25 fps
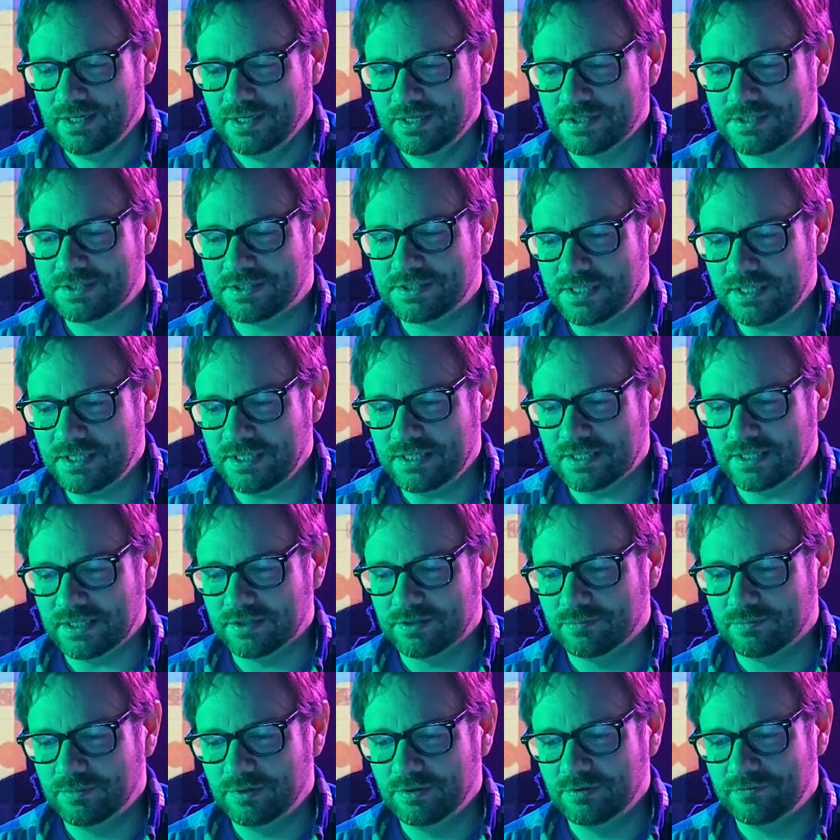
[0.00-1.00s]
see in
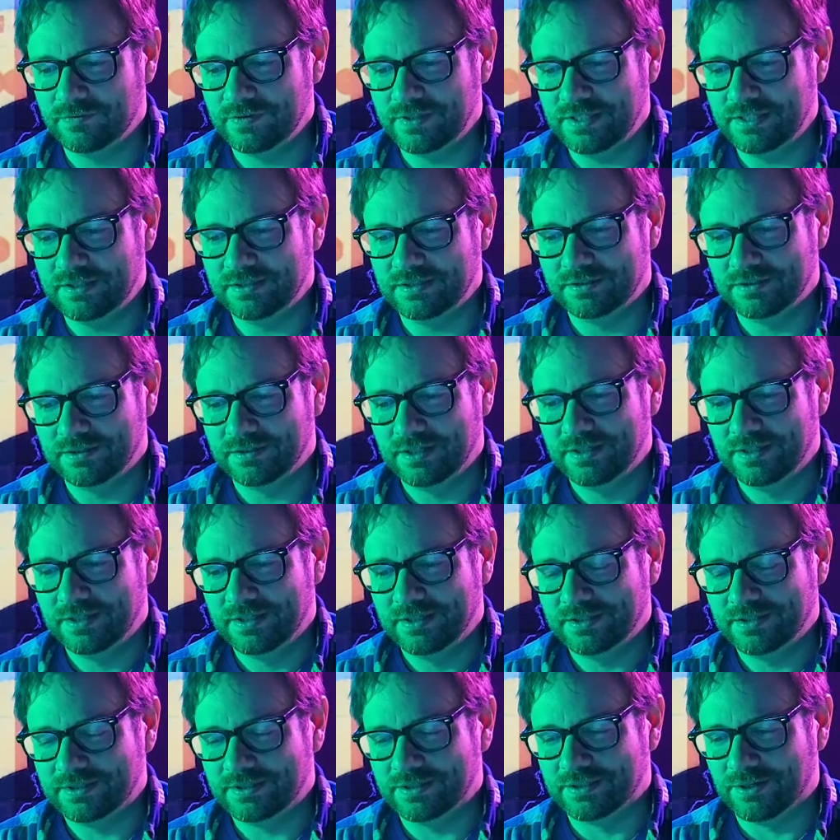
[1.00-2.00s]
a movie.
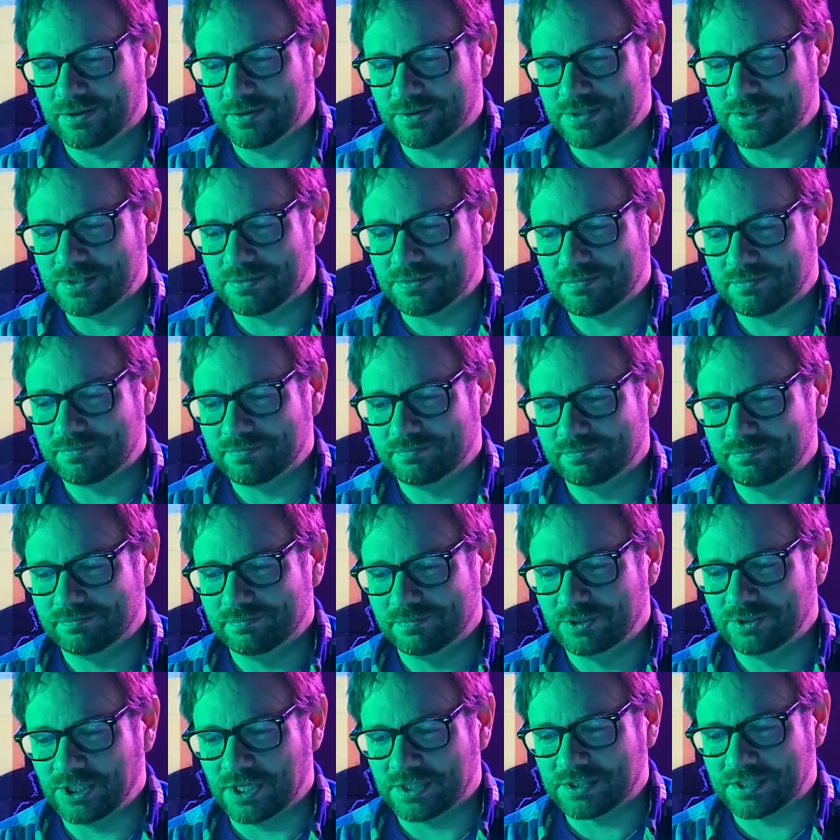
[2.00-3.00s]
You know, it's
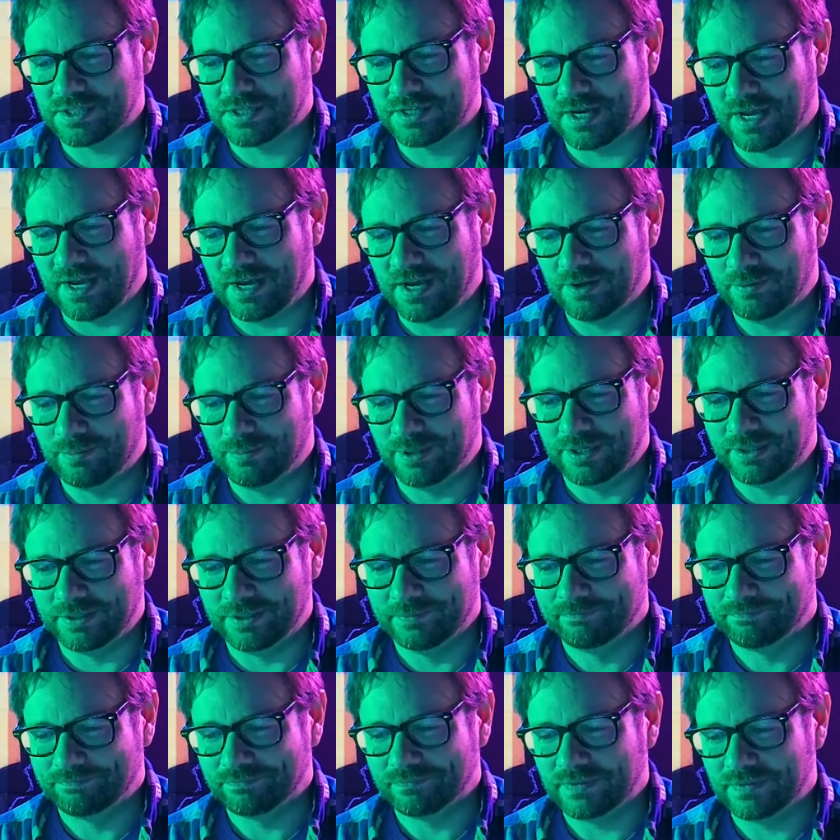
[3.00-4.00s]
Jessica Alba
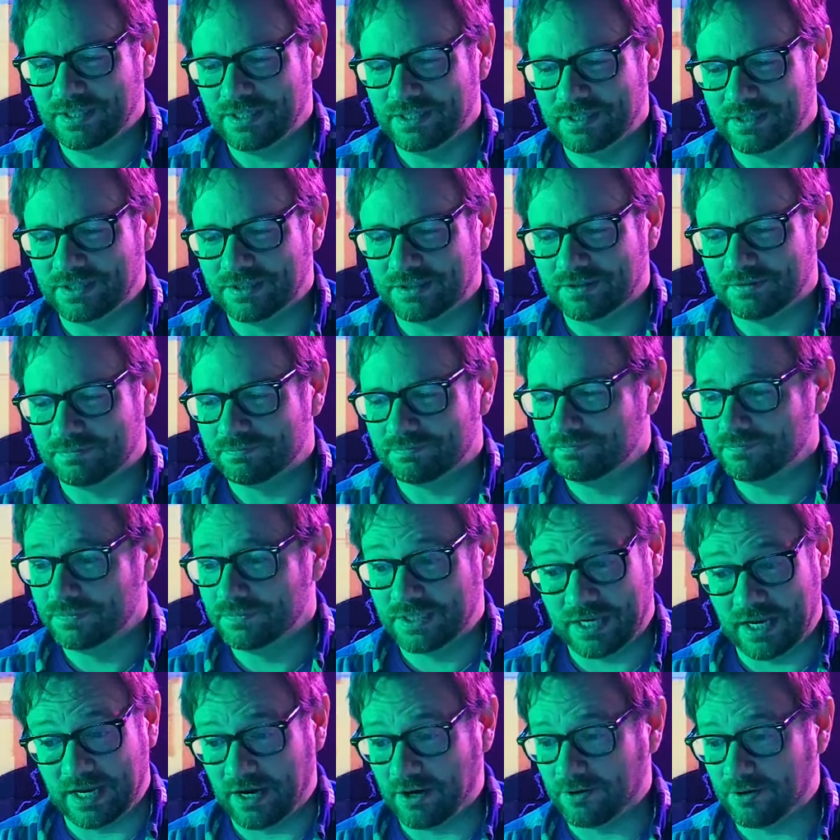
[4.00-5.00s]
in a
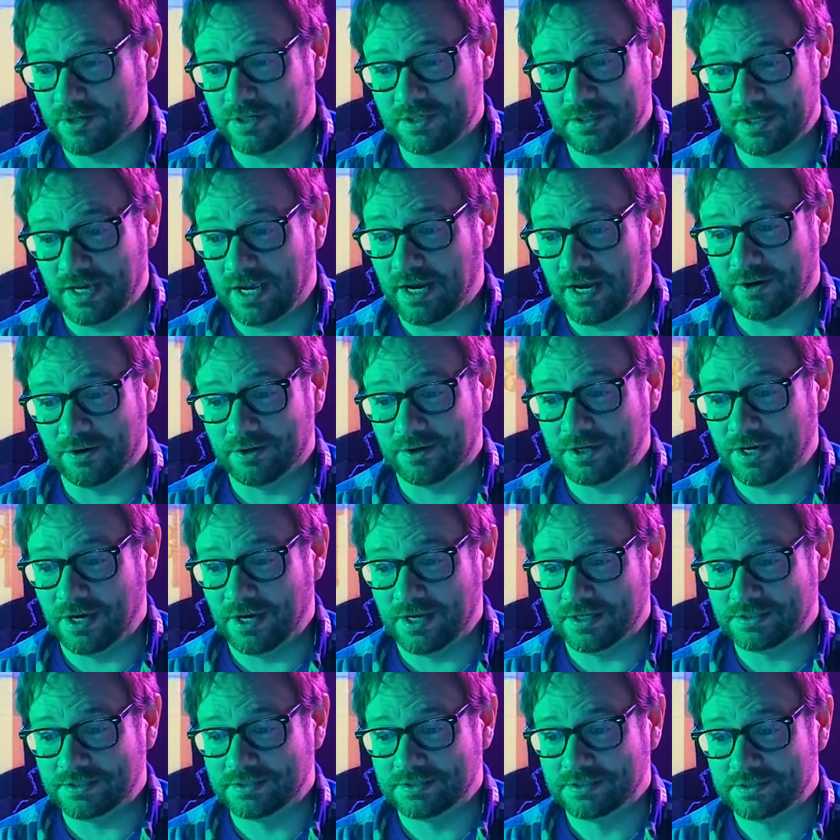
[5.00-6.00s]
Karen
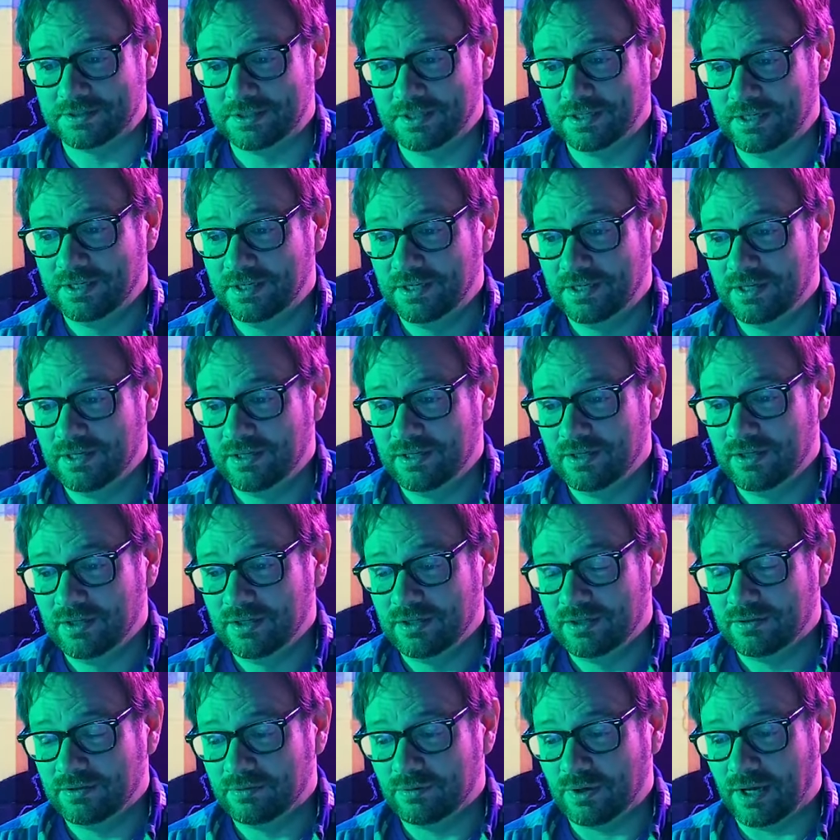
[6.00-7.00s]
haircut,
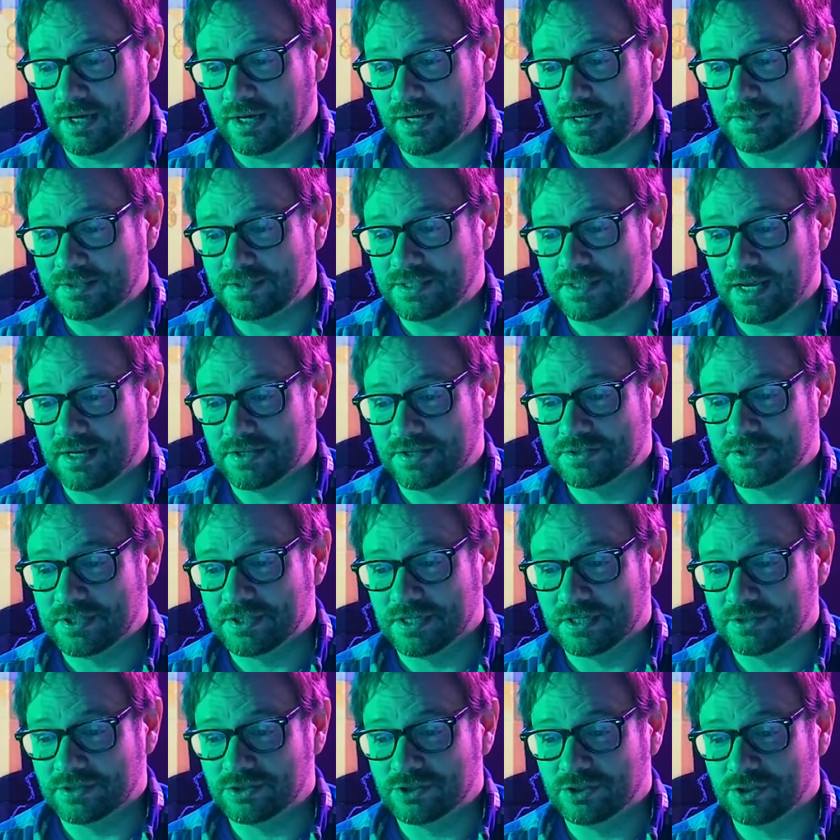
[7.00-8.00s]

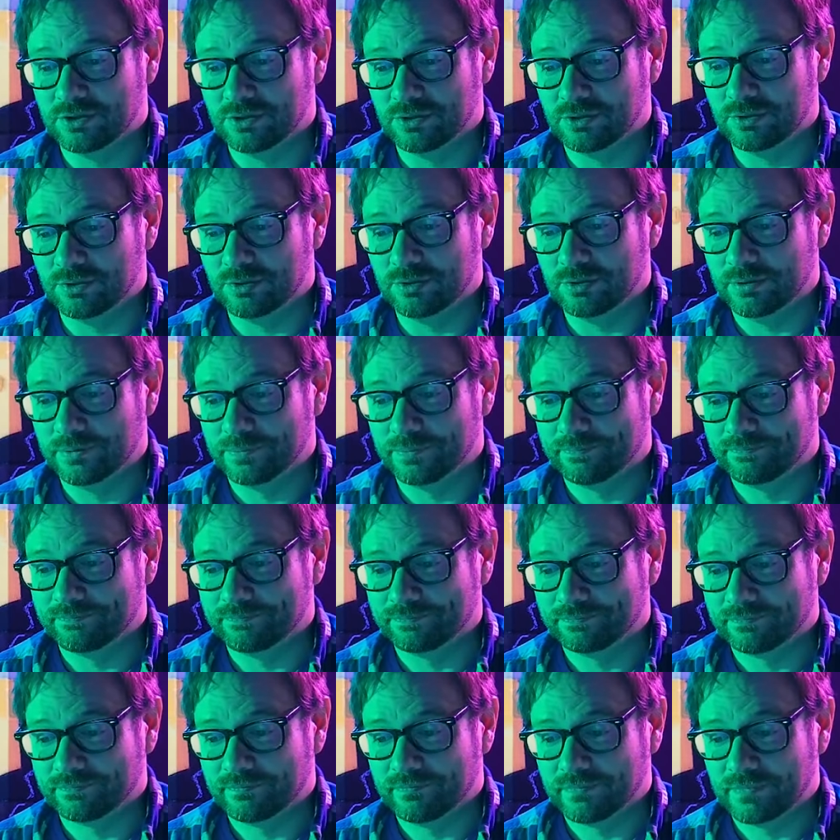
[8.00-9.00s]
dancing to
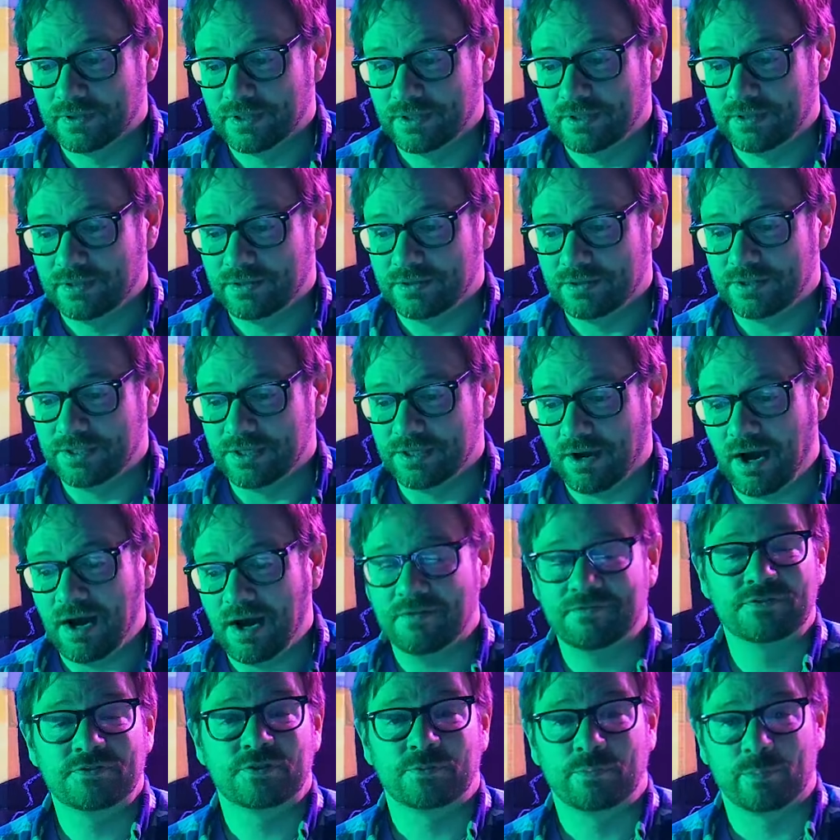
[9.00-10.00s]
The
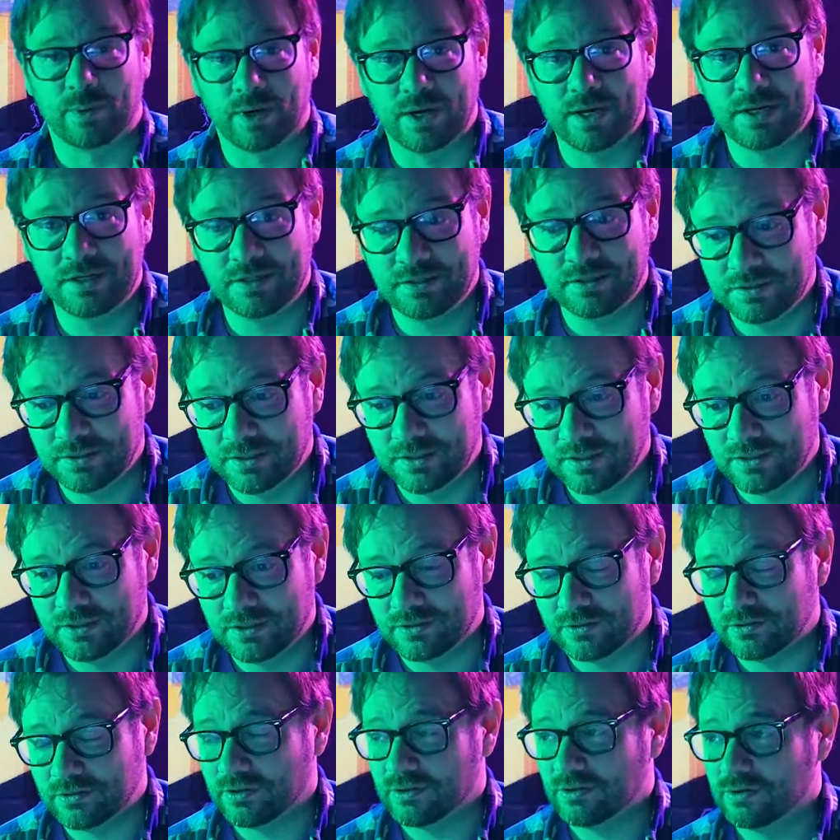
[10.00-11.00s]
Offspring,
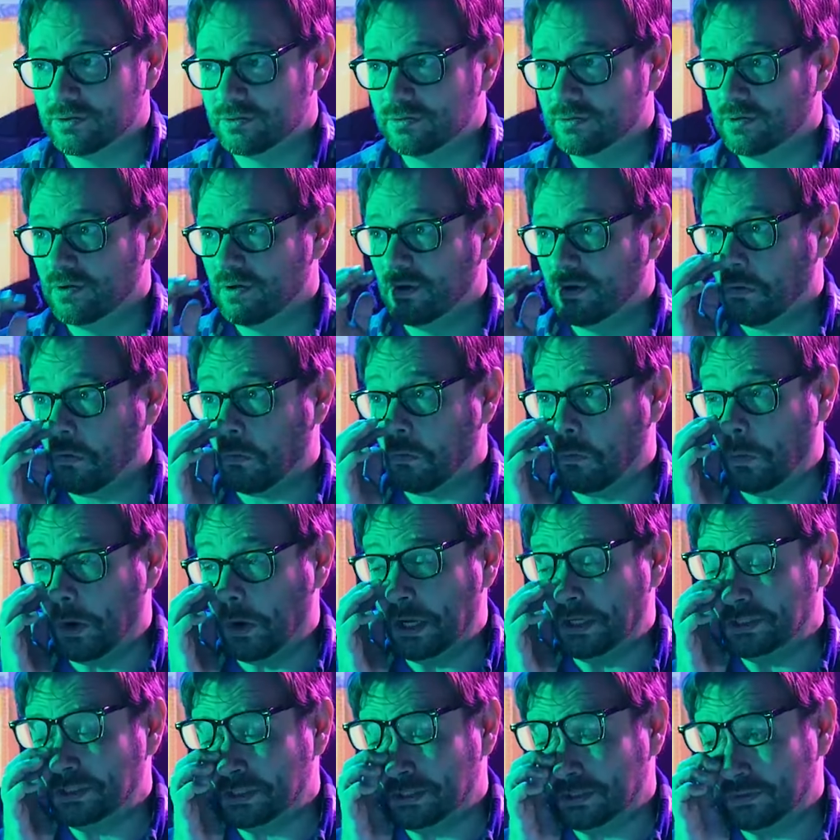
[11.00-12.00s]

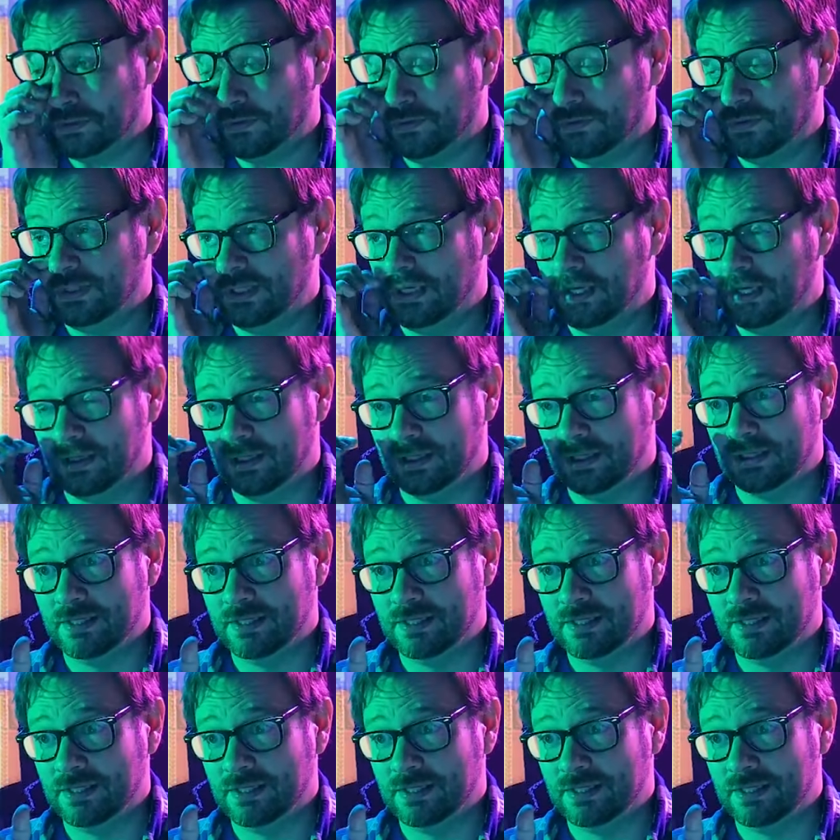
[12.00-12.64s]
which the